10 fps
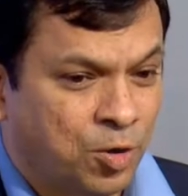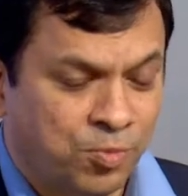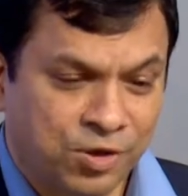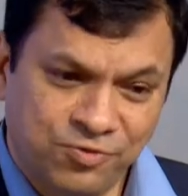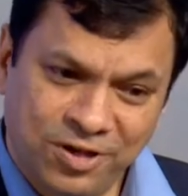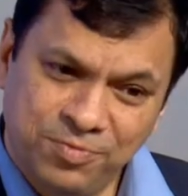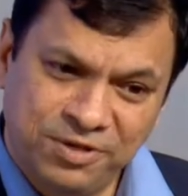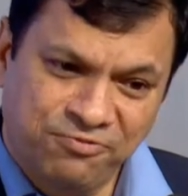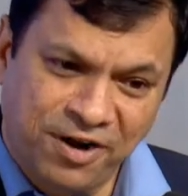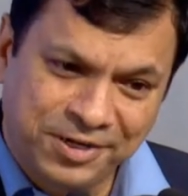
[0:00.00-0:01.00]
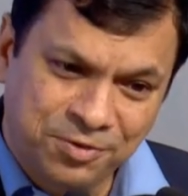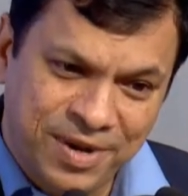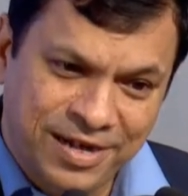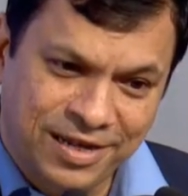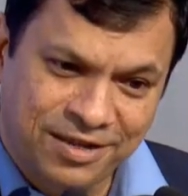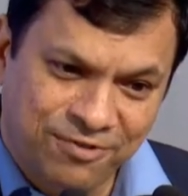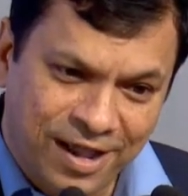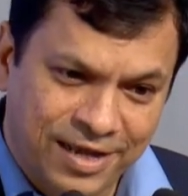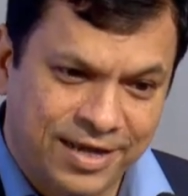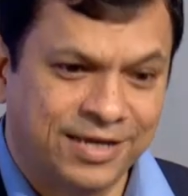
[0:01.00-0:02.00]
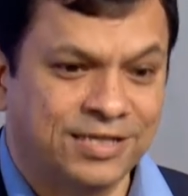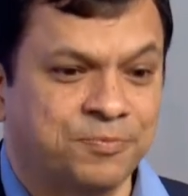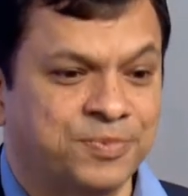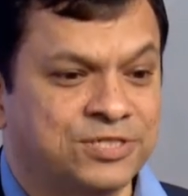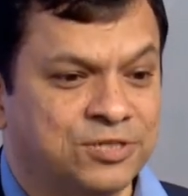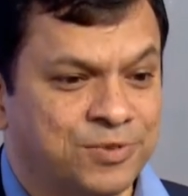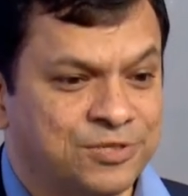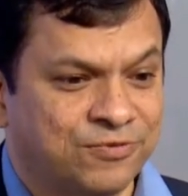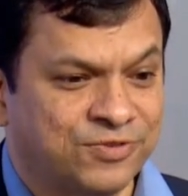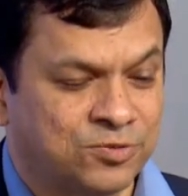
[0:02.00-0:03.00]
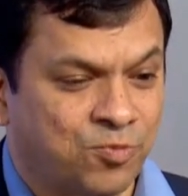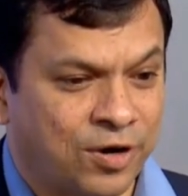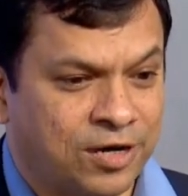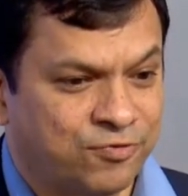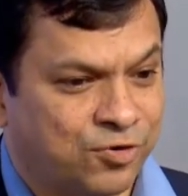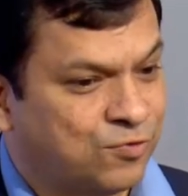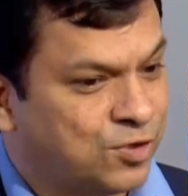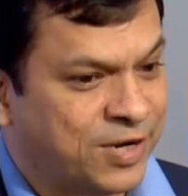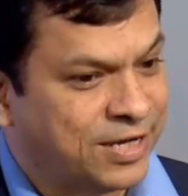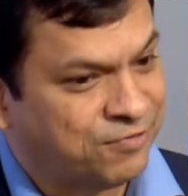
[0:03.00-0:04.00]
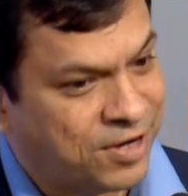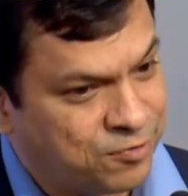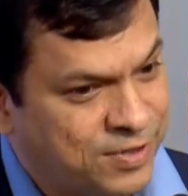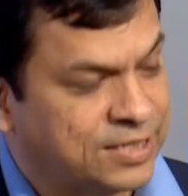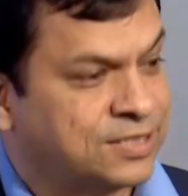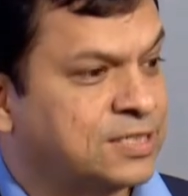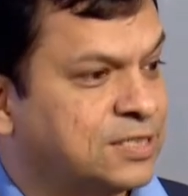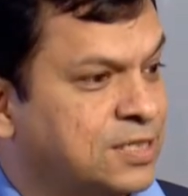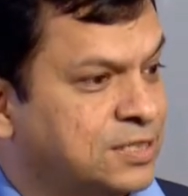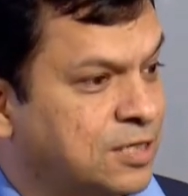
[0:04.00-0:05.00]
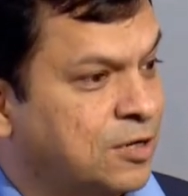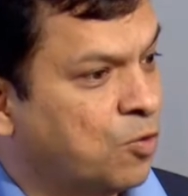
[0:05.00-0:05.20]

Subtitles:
but we have been fundamentally violating the principles of this model for over 25, 26 years.